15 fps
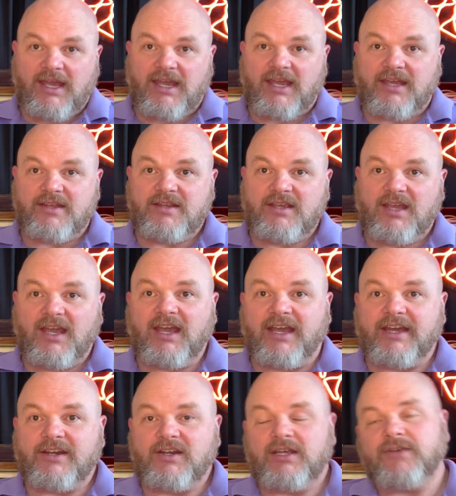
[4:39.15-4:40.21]
And
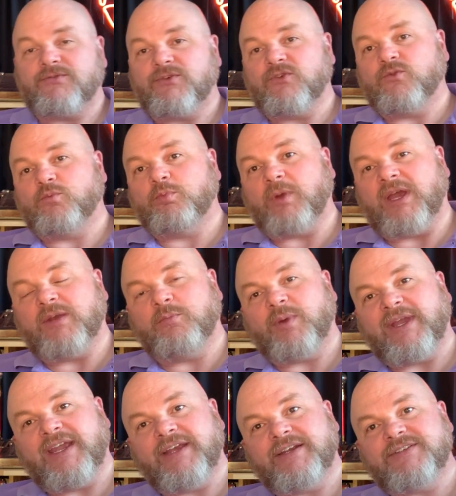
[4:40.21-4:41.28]
yet, if you've been
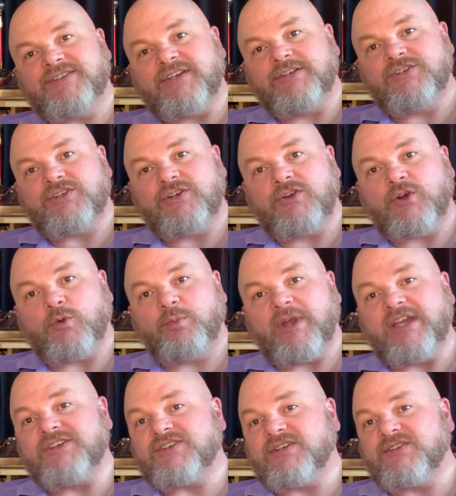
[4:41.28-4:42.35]
paying attention to your
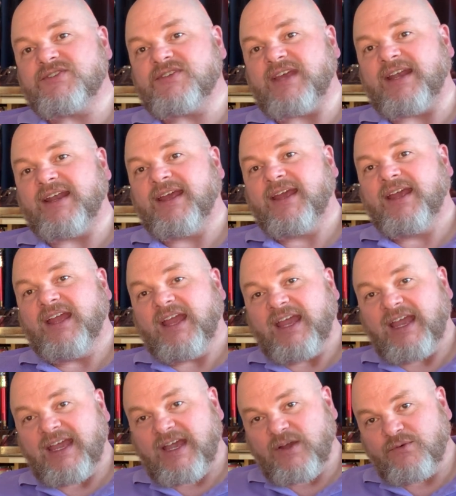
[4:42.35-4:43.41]
patients that
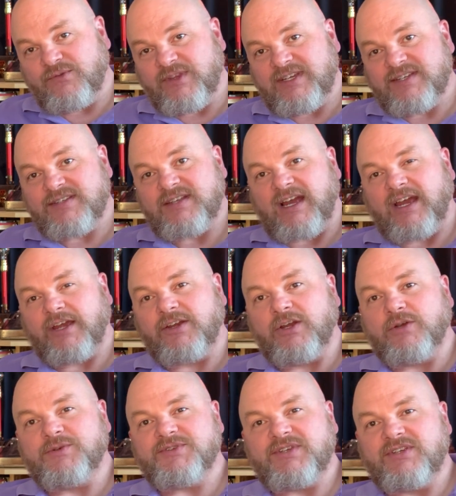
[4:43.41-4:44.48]
have these
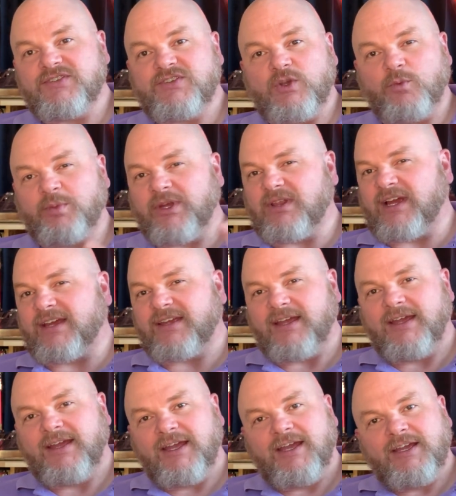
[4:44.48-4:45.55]
diagnoses, you'll be like,
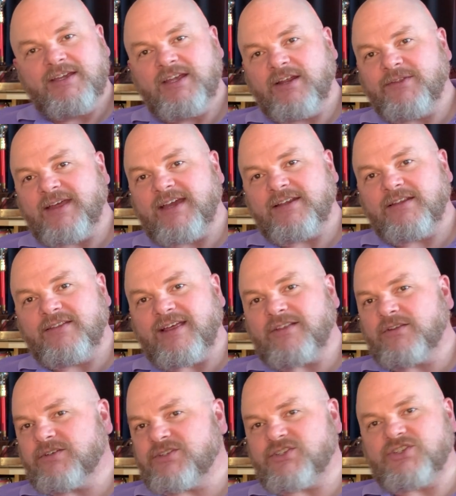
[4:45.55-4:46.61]
that
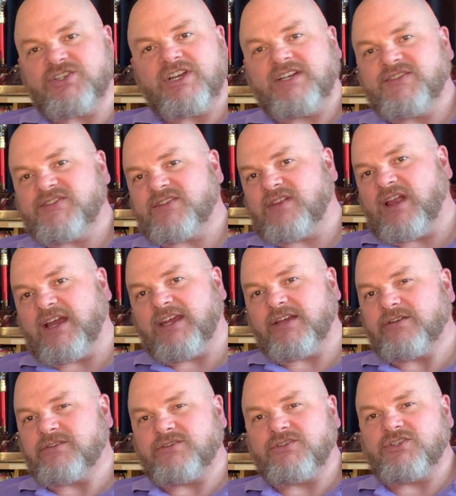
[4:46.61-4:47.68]
looks just like
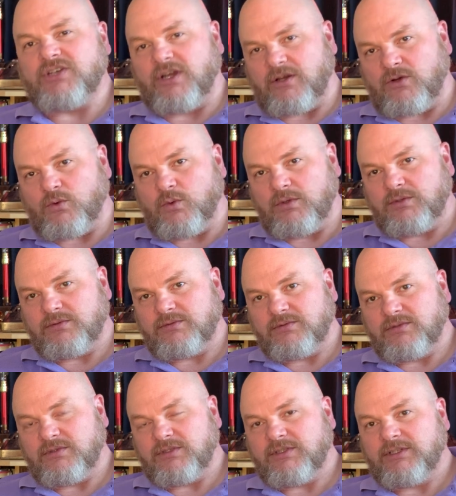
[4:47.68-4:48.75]
Joe.
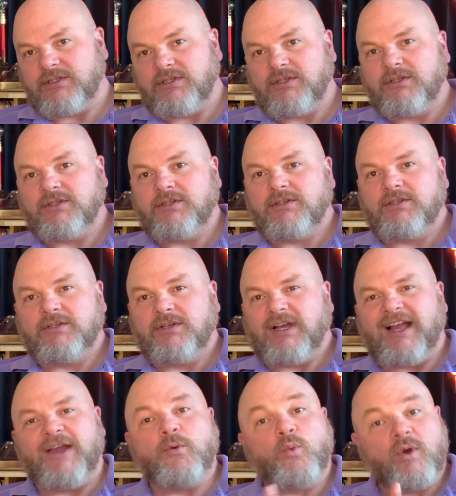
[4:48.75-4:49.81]

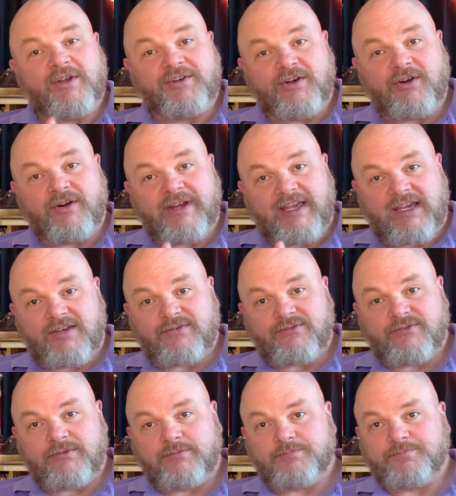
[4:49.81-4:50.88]
I wonder if.